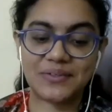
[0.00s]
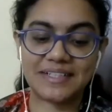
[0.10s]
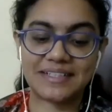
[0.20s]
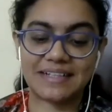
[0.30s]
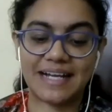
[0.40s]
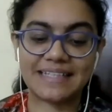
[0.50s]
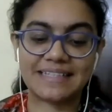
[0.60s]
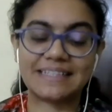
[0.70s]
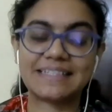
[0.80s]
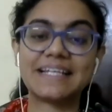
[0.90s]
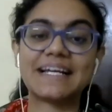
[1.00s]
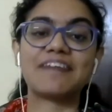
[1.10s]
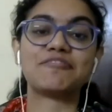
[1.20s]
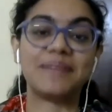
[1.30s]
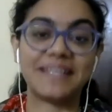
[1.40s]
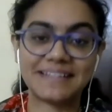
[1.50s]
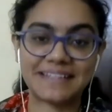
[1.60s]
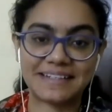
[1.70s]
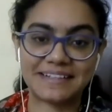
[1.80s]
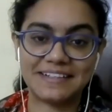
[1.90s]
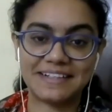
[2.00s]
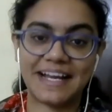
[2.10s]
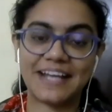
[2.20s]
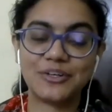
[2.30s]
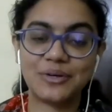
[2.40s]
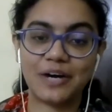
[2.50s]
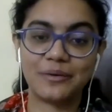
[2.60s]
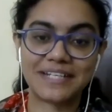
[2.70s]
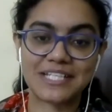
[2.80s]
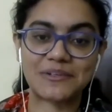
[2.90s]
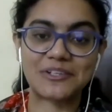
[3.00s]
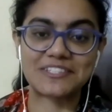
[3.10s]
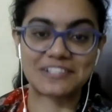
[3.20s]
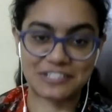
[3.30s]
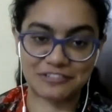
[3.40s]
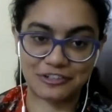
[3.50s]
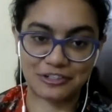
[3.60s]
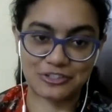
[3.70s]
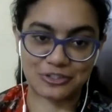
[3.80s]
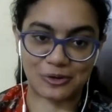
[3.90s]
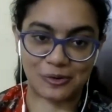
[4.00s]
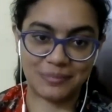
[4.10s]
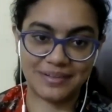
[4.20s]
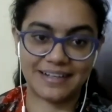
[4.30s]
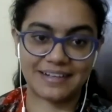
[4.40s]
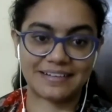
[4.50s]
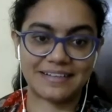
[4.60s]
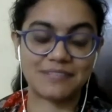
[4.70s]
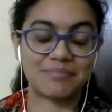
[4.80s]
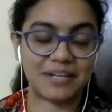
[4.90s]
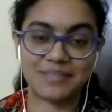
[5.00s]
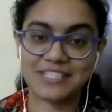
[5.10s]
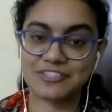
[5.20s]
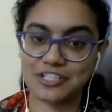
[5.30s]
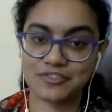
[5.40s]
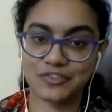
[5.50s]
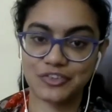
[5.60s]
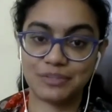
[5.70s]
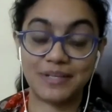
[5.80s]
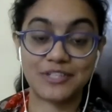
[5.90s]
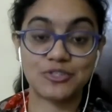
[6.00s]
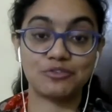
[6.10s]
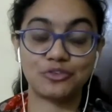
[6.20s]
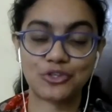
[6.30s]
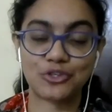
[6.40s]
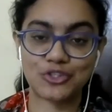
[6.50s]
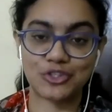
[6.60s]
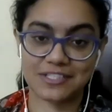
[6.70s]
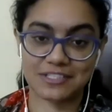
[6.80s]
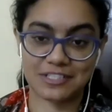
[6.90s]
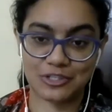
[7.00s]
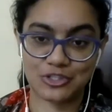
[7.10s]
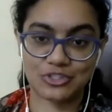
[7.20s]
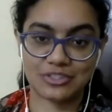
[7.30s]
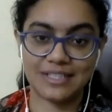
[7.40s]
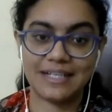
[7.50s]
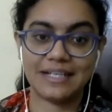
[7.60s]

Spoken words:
I think I've been there. I know how it is when you're searching for a job. It might be stressful, plus you have to focus on your dissertation.